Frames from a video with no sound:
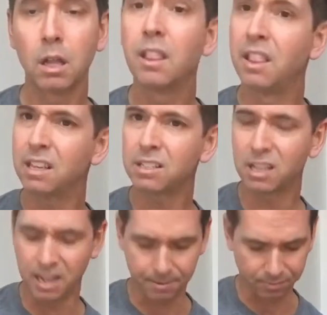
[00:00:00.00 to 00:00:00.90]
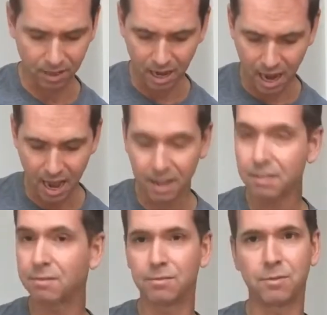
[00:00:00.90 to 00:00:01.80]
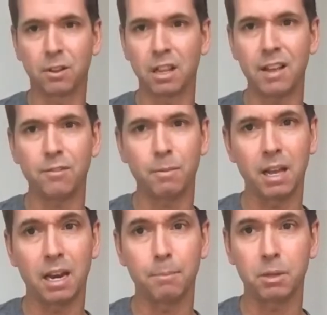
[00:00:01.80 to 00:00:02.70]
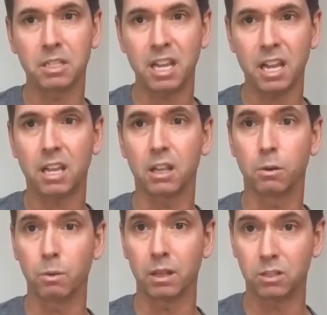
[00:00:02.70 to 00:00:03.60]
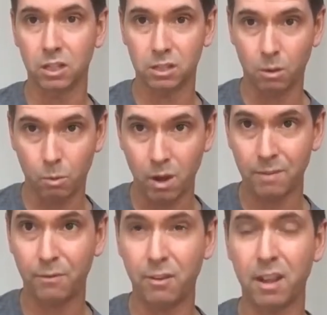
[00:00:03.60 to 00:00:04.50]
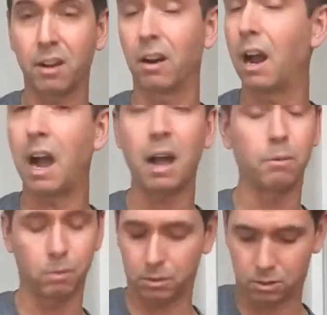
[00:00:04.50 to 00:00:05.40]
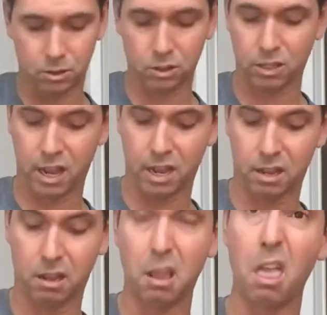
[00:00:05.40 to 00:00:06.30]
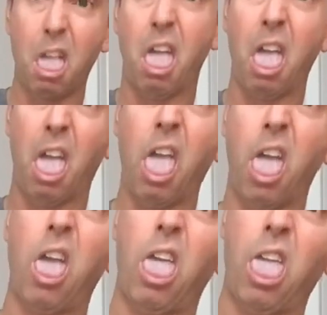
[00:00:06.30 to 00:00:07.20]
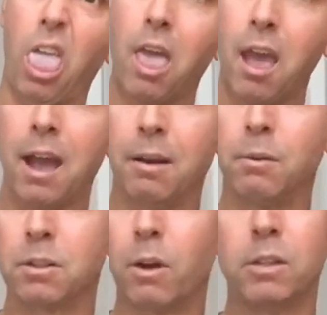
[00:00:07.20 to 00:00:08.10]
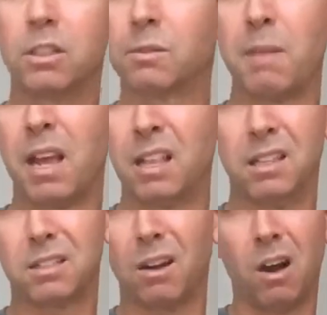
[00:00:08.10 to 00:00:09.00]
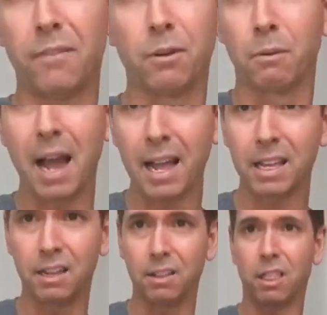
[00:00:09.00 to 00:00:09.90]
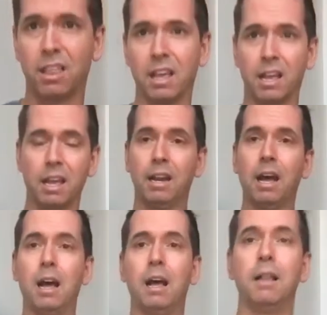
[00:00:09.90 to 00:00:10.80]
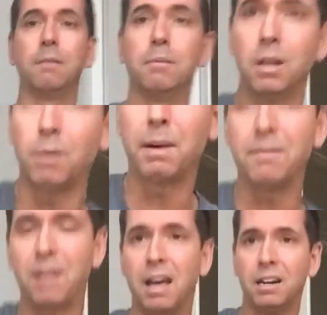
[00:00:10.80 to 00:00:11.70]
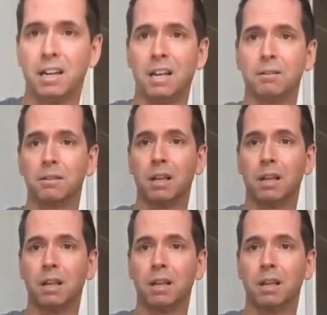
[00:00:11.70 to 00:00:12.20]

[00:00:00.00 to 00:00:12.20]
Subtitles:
this thing. And I, for the life of me, and in particular with just the one finger, I was just like, and it was always just making this awful racket of the thing. And man, my vanity and